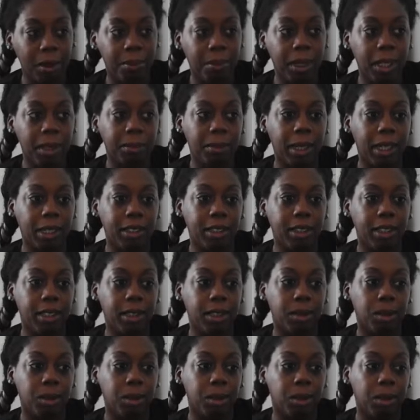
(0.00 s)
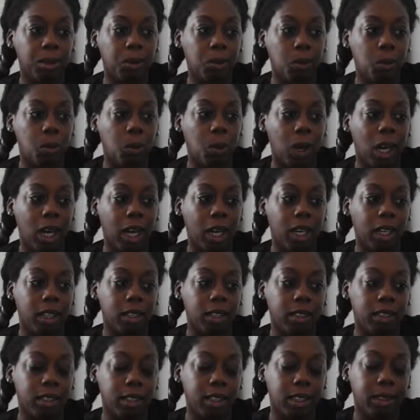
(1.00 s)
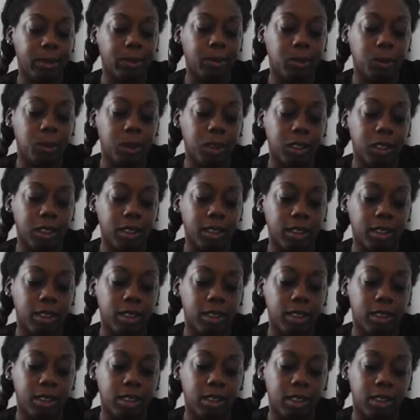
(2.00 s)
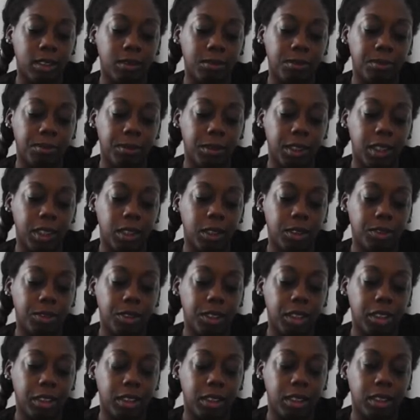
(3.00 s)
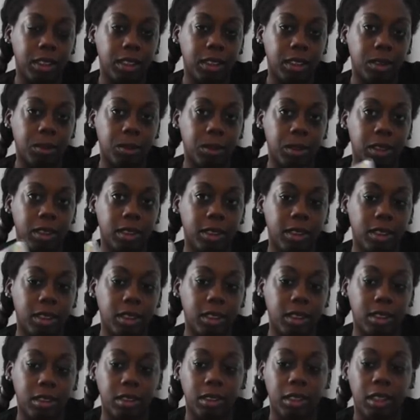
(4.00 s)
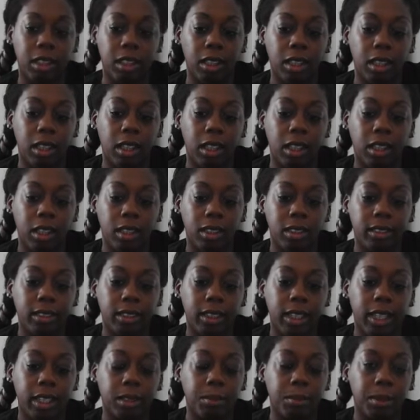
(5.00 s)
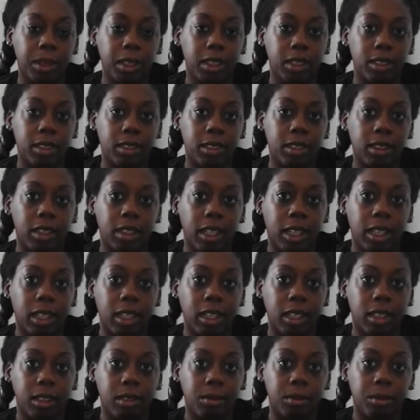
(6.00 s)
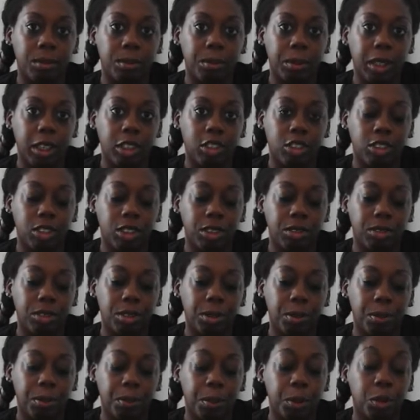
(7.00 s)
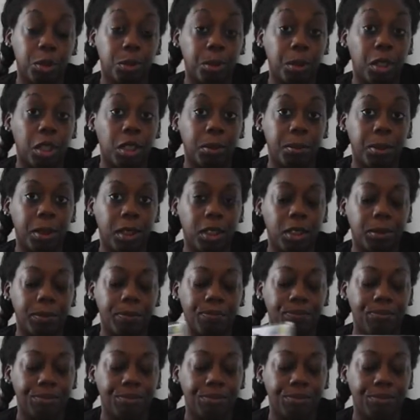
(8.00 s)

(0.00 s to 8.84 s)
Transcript: my method, while it was, you know, fairly good, was still 10 minutes and makeshift per pom-pom.